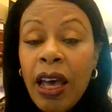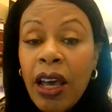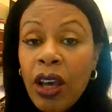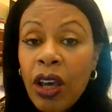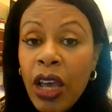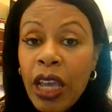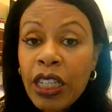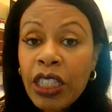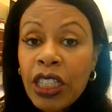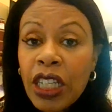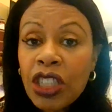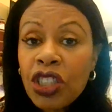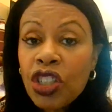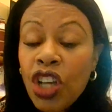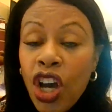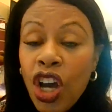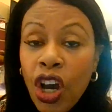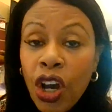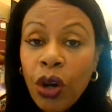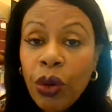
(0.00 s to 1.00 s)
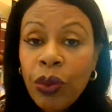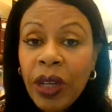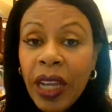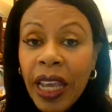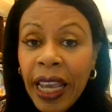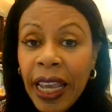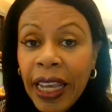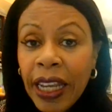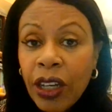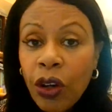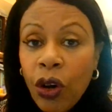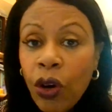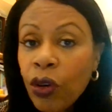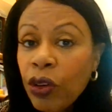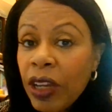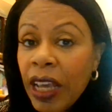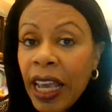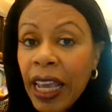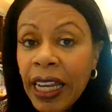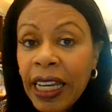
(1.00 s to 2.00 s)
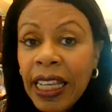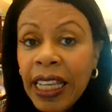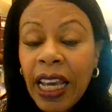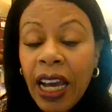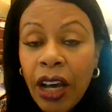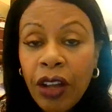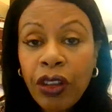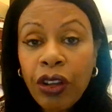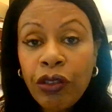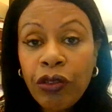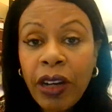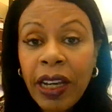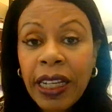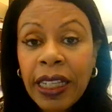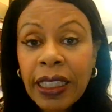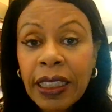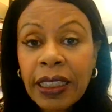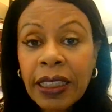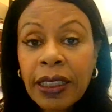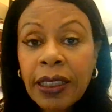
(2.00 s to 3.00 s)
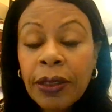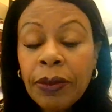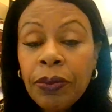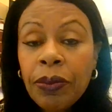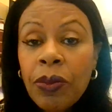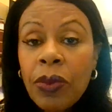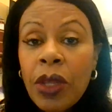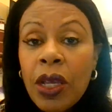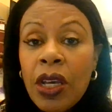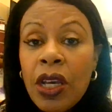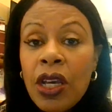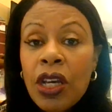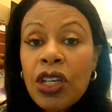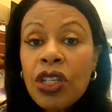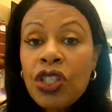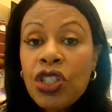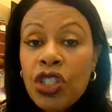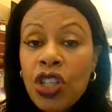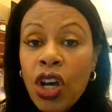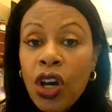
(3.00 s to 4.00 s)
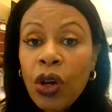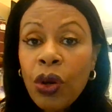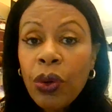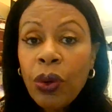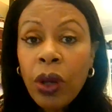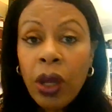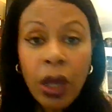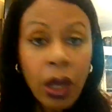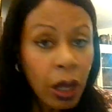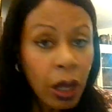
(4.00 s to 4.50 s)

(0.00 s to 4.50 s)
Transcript: it doesn't hone in on any other race. So